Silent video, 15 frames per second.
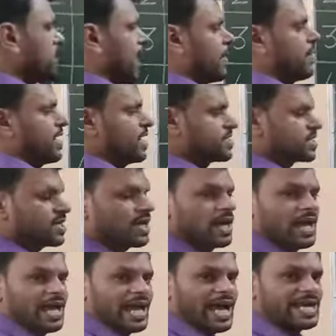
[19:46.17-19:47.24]
the hybridization.
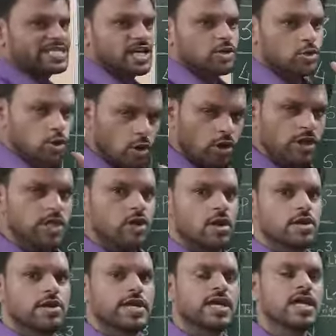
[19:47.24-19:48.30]
As I told you
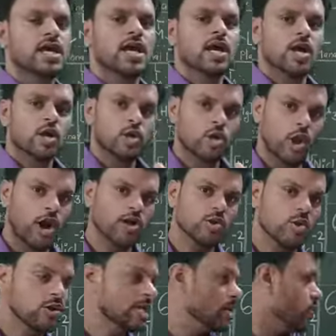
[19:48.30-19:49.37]
already, not
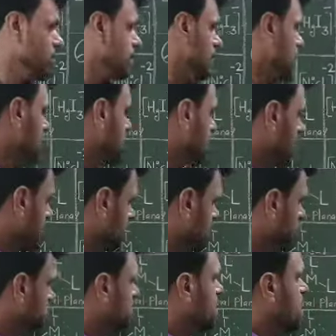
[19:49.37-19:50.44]
only
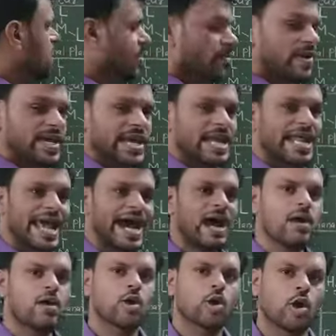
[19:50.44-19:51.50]
these, we can
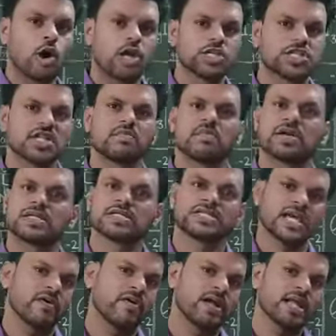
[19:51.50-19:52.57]
have coordination number
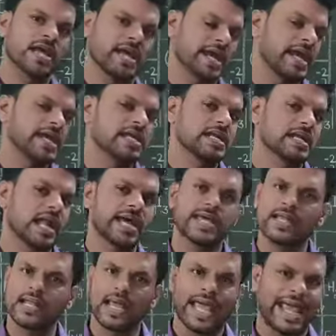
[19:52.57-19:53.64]
7, 8,
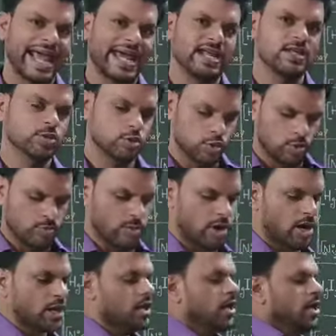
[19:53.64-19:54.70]
9 and so
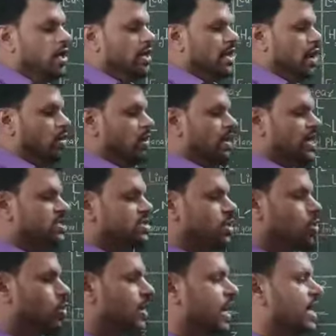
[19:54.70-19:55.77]
forth. Now let's
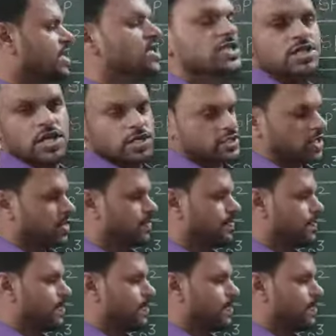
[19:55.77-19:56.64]
look at this structure.